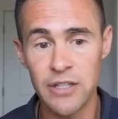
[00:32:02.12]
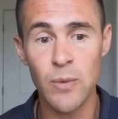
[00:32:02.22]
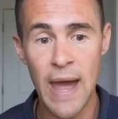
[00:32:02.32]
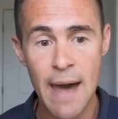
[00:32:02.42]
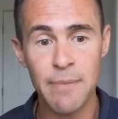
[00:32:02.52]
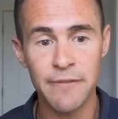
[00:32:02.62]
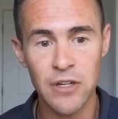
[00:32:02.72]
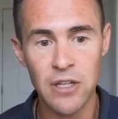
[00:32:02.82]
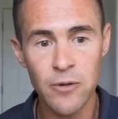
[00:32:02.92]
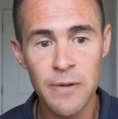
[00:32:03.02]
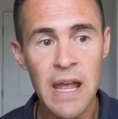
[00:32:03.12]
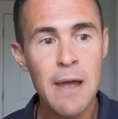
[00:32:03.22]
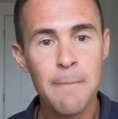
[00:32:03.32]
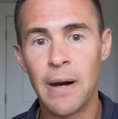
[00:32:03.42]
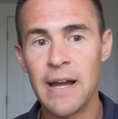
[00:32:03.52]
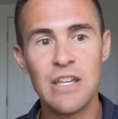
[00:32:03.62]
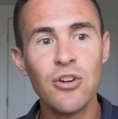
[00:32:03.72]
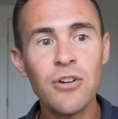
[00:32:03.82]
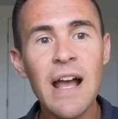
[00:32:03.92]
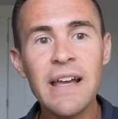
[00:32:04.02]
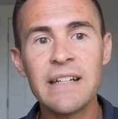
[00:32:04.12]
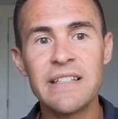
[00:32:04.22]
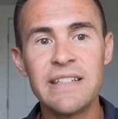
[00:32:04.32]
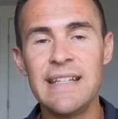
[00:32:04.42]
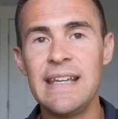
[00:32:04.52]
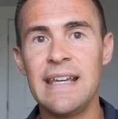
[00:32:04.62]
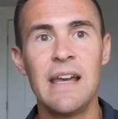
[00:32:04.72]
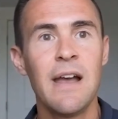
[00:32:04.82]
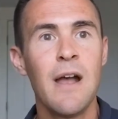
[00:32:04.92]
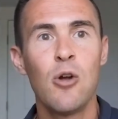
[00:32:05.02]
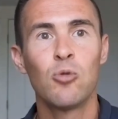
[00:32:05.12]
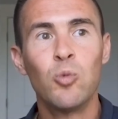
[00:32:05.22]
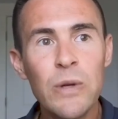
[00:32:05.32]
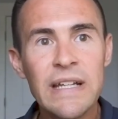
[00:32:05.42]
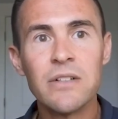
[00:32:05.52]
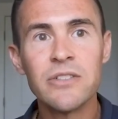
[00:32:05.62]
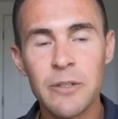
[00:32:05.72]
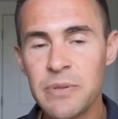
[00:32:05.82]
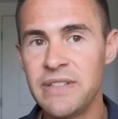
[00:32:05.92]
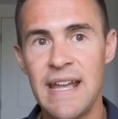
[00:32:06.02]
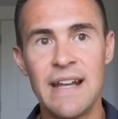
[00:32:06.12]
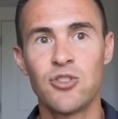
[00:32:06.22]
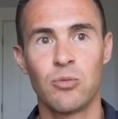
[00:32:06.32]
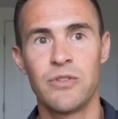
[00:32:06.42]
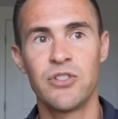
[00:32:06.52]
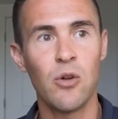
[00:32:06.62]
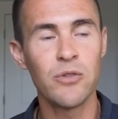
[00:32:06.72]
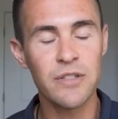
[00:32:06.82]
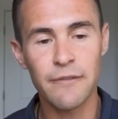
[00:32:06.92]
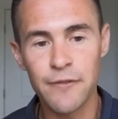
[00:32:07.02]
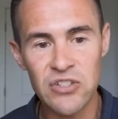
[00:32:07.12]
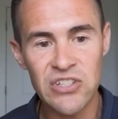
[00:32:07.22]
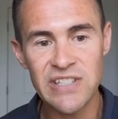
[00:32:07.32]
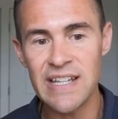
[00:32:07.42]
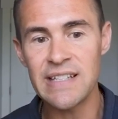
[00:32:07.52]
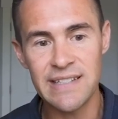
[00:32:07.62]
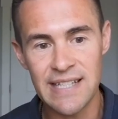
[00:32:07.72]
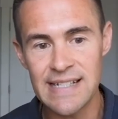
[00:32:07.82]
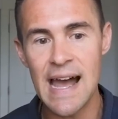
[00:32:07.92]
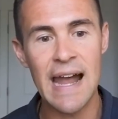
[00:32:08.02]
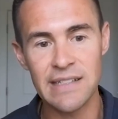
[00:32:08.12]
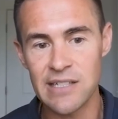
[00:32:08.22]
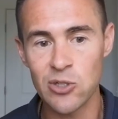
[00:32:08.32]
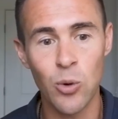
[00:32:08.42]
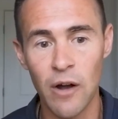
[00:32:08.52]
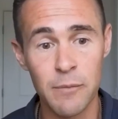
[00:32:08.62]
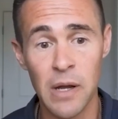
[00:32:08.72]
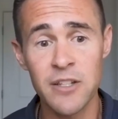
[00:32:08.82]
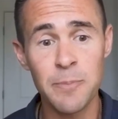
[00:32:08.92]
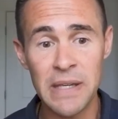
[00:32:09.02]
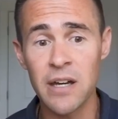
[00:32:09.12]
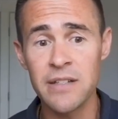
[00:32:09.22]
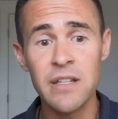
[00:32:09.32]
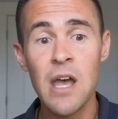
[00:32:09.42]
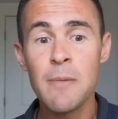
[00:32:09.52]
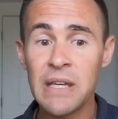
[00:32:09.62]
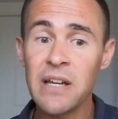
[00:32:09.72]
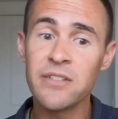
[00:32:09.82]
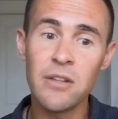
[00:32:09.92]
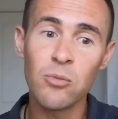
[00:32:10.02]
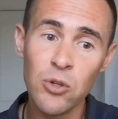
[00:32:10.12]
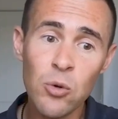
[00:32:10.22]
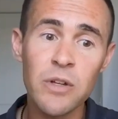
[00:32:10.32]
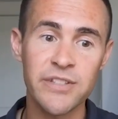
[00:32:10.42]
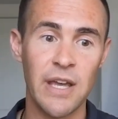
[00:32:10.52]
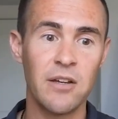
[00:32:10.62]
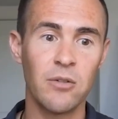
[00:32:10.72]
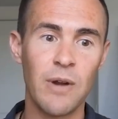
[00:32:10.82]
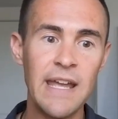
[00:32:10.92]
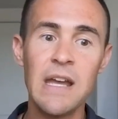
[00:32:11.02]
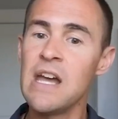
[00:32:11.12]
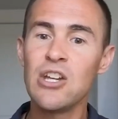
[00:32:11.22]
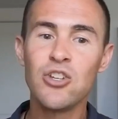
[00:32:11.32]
into a habit for you, but you're not going to see real substantial results for 6 to 9 to 12 months because of the renewal cycle, right?